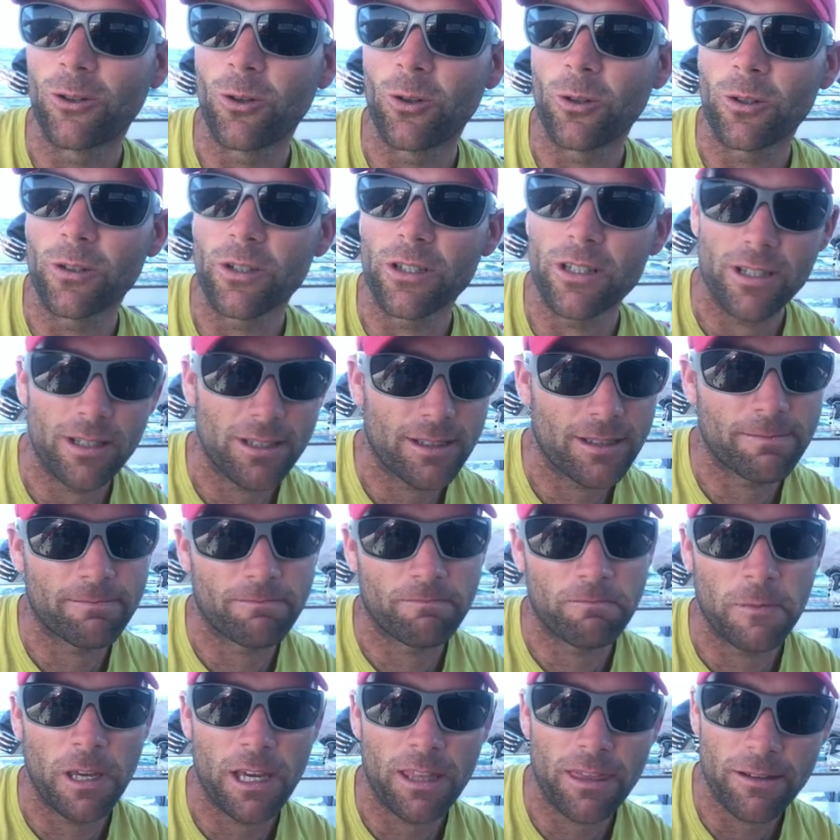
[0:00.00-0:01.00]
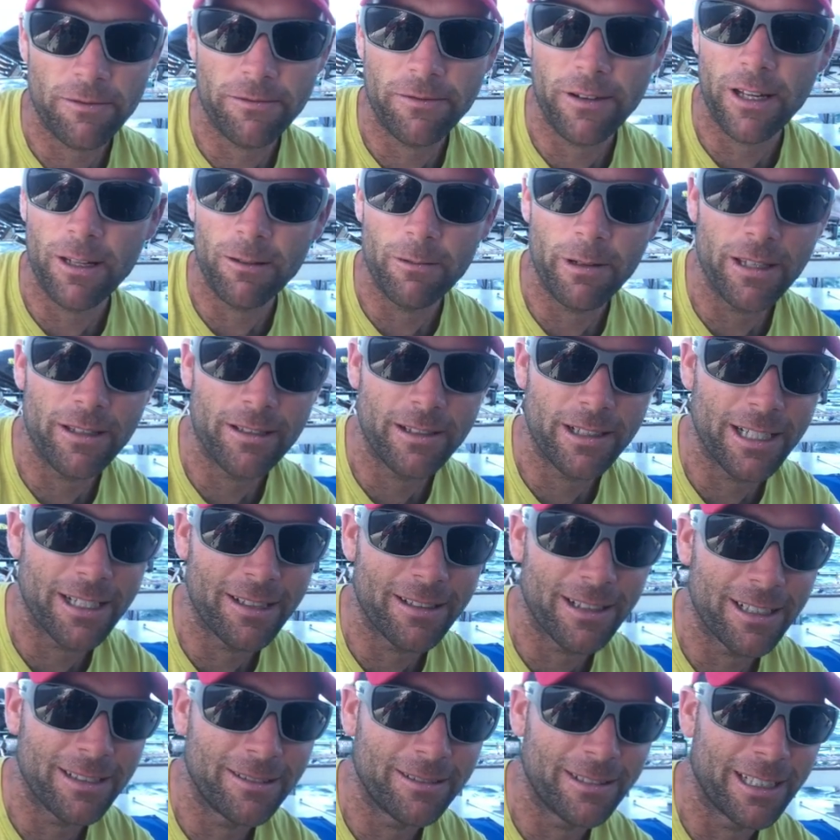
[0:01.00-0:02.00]
Or just get the foul weather
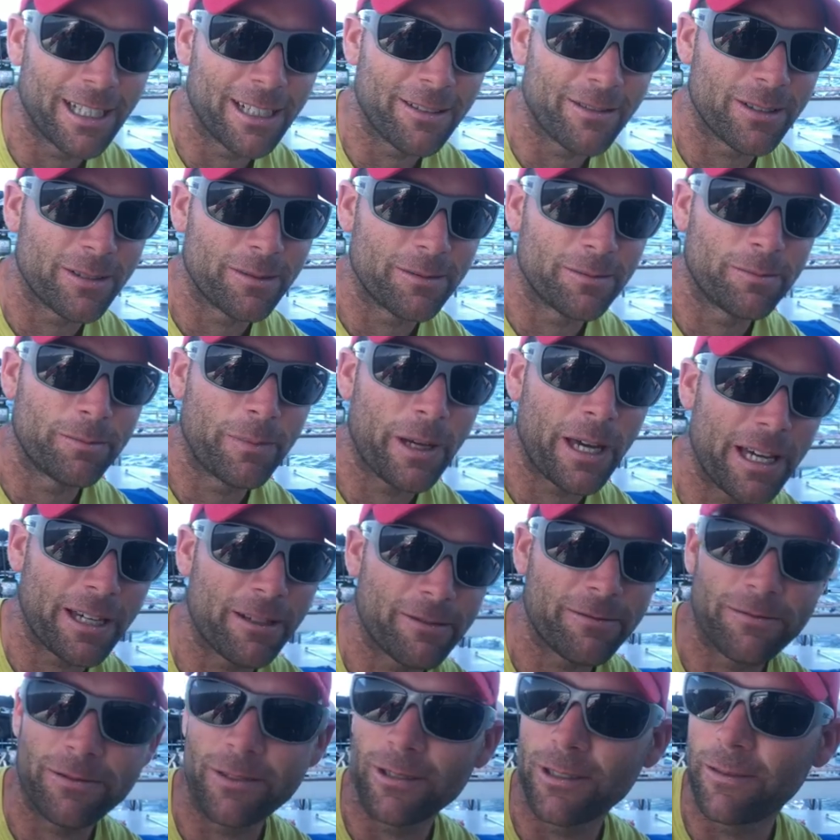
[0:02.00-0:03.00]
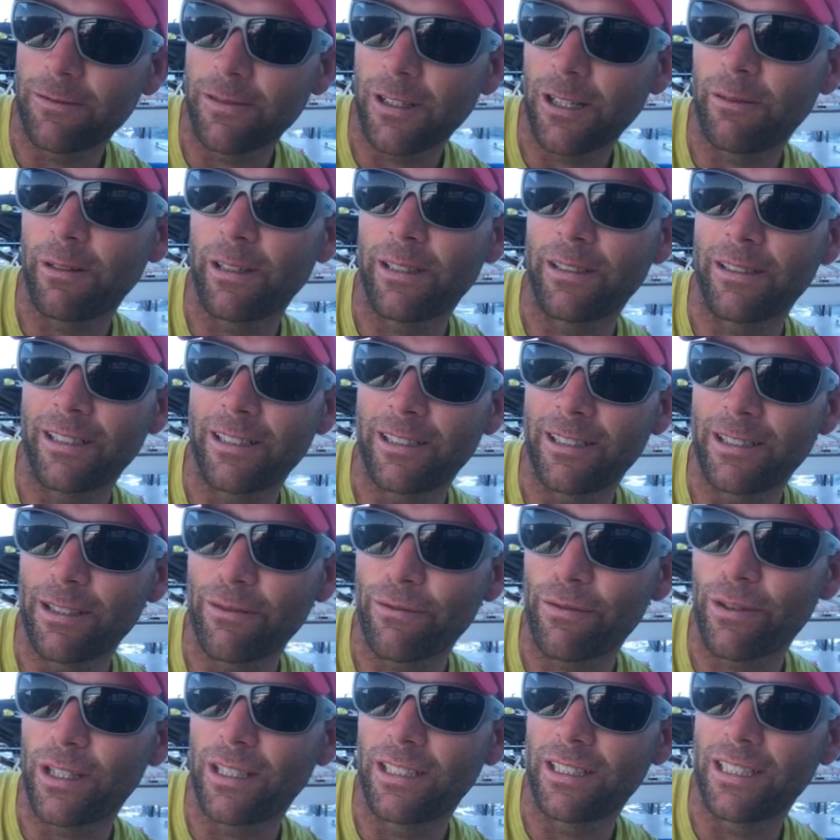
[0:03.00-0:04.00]
gear out. We have a bag full of foul weather gear in
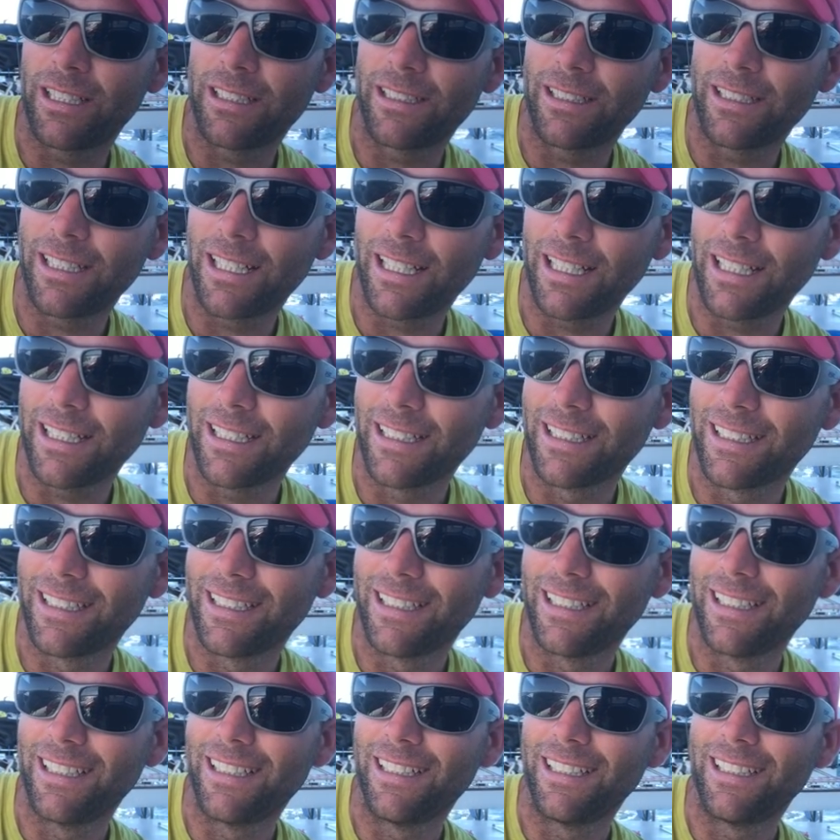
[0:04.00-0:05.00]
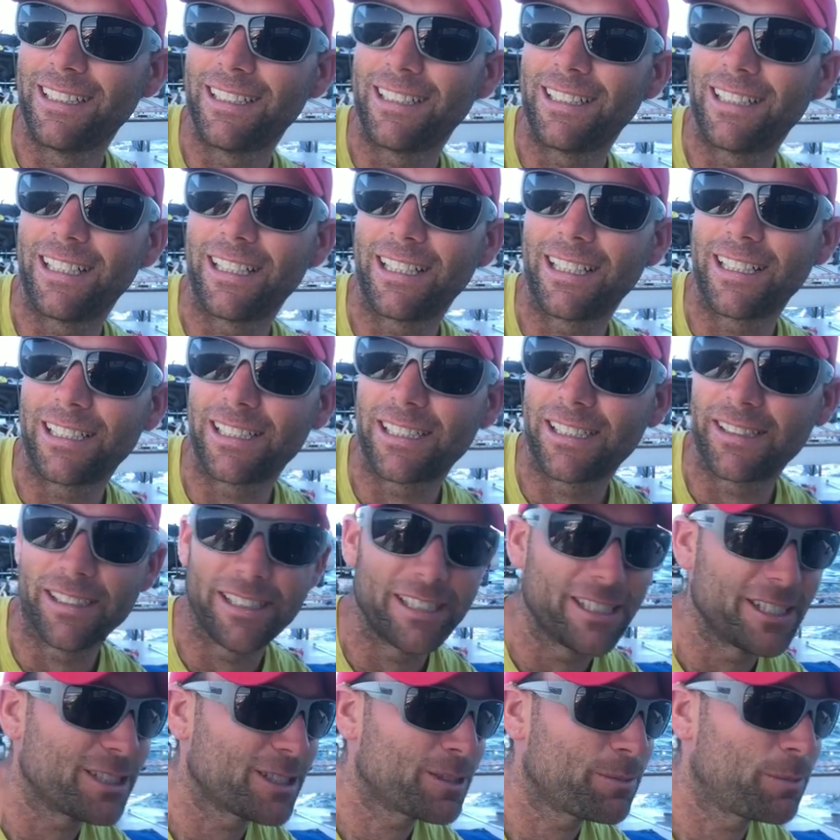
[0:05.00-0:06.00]
the front that I guess
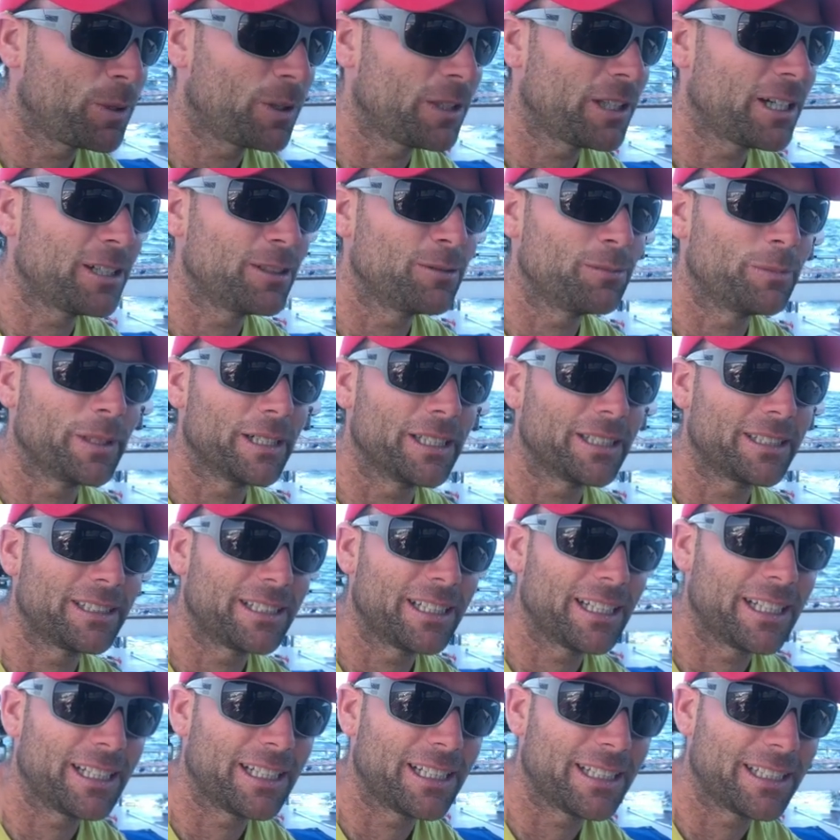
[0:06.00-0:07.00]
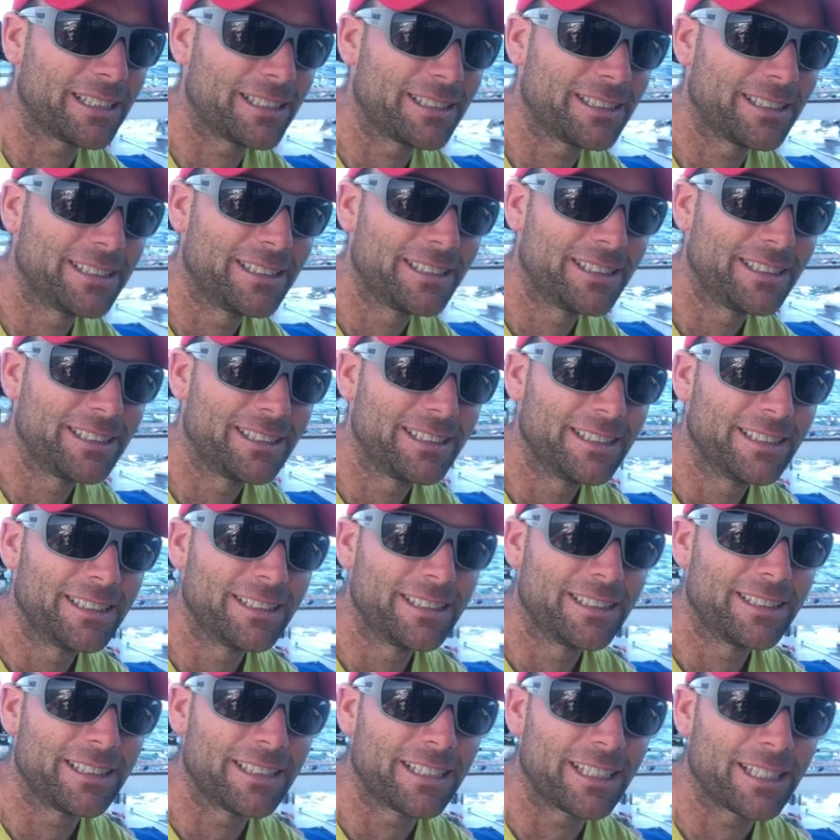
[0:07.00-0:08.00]
we just pull out, but
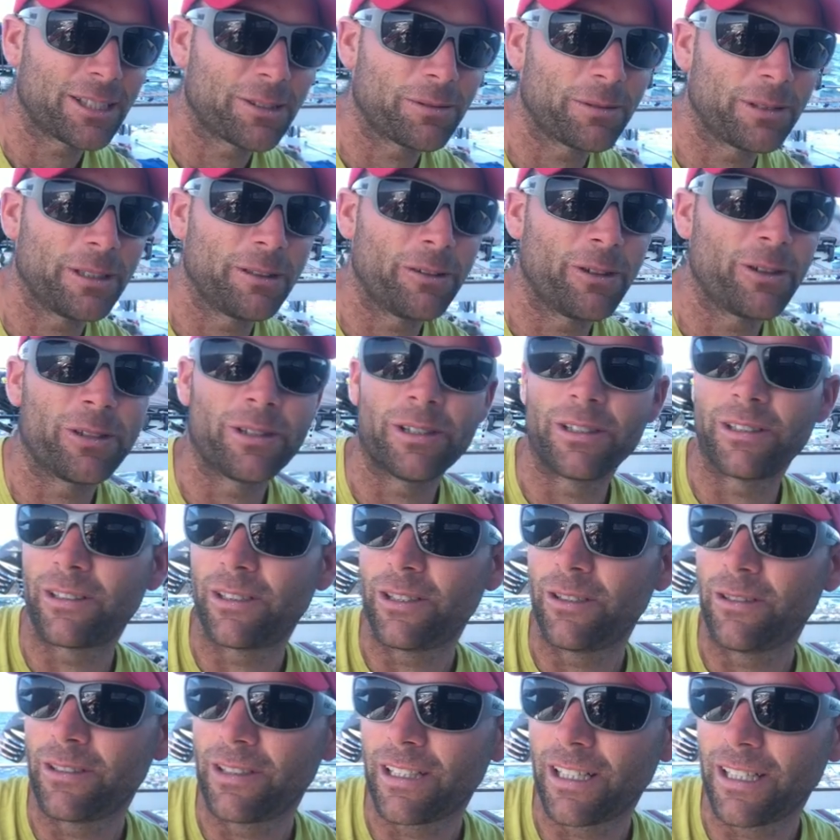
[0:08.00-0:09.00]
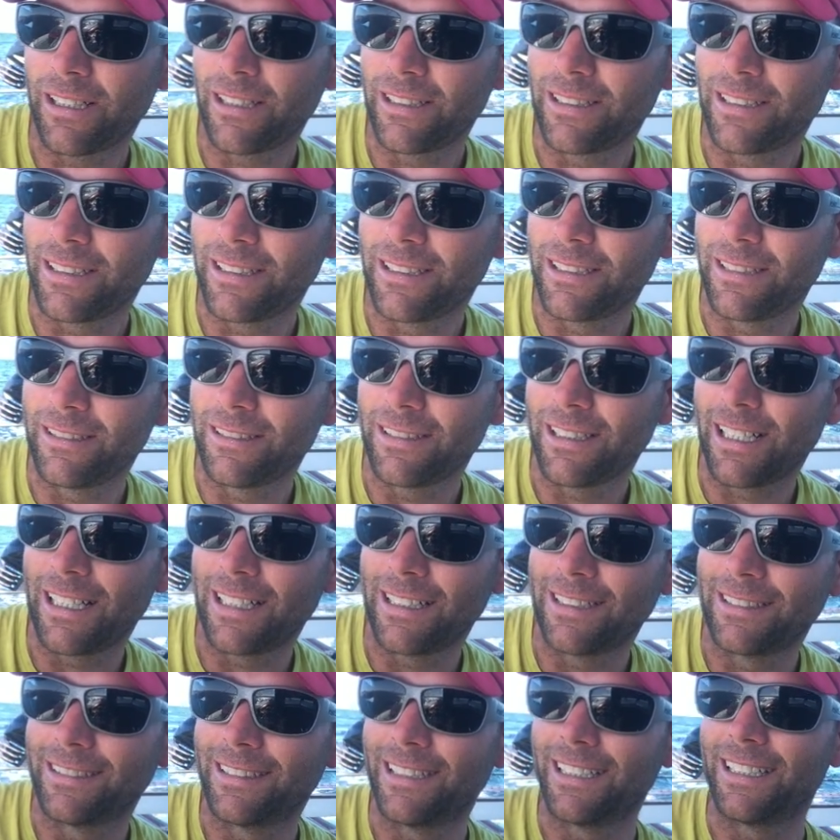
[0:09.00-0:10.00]
I guess we were too tired to do
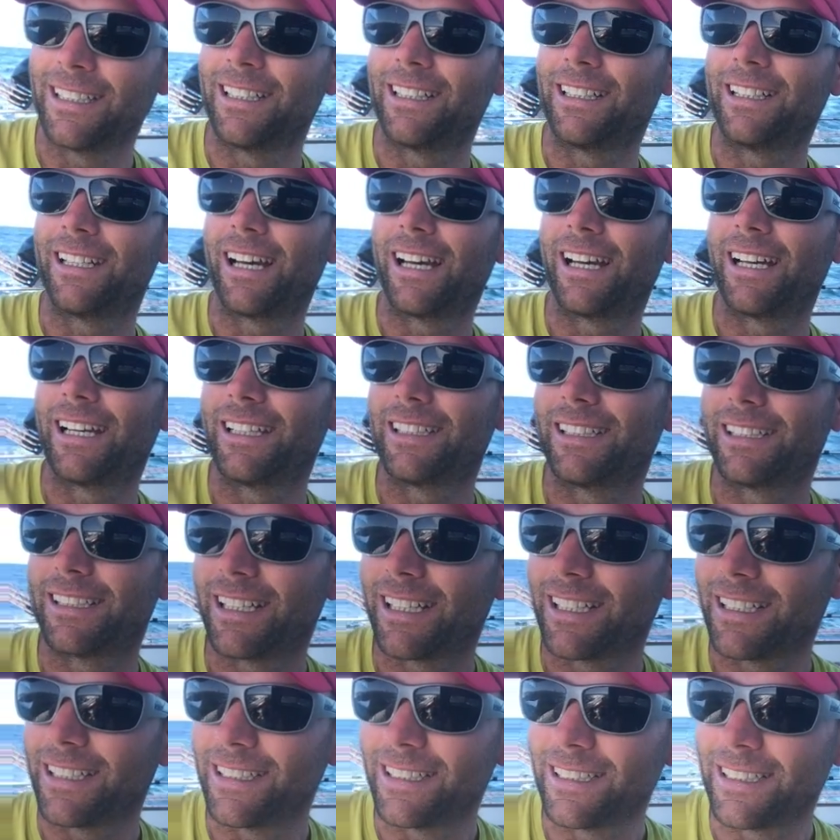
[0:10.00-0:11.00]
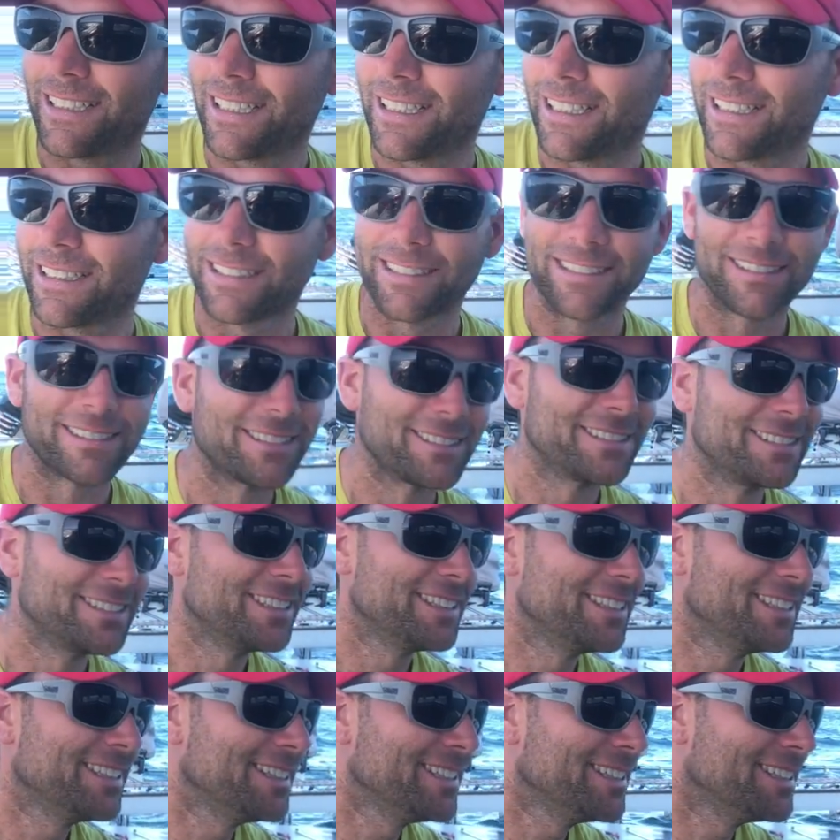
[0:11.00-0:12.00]
that, and decided to
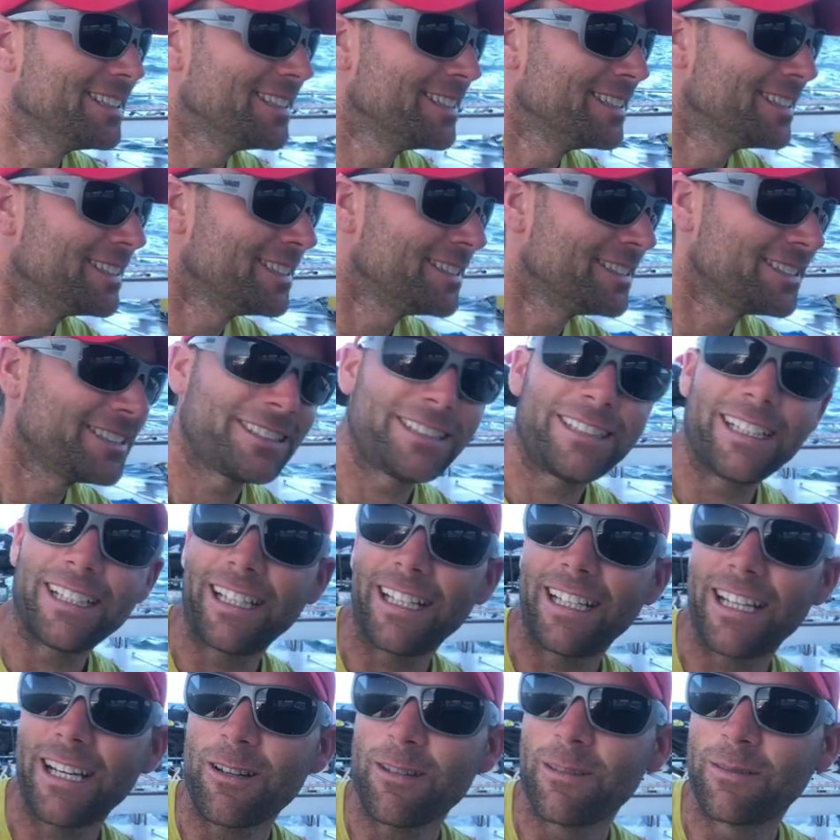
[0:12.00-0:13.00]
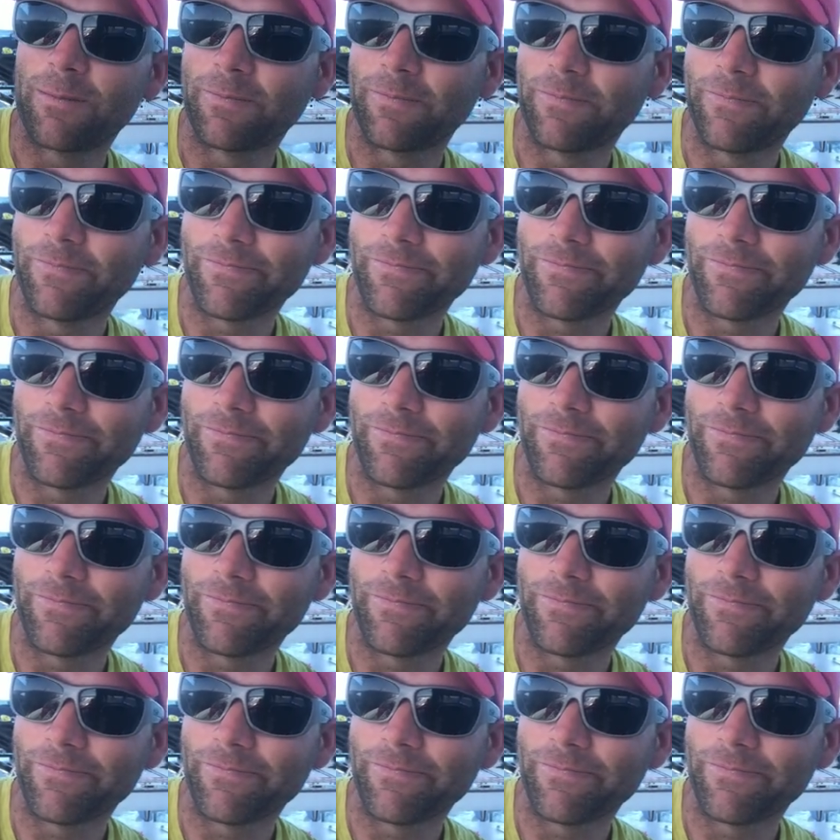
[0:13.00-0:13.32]
stick it out.